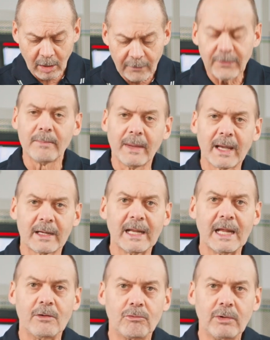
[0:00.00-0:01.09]
often mounted
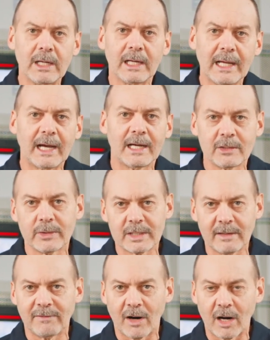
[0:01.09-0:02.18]
in really
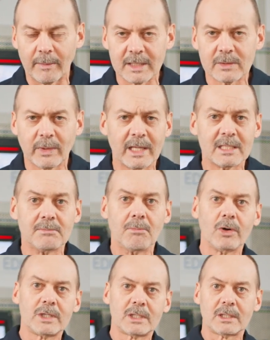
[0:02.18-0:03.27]
arduous environments where there's
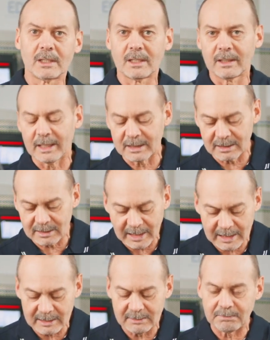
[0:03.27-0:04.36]
moisture,
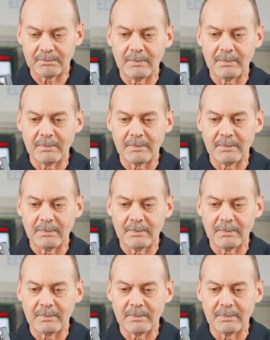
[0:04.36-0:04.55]
there's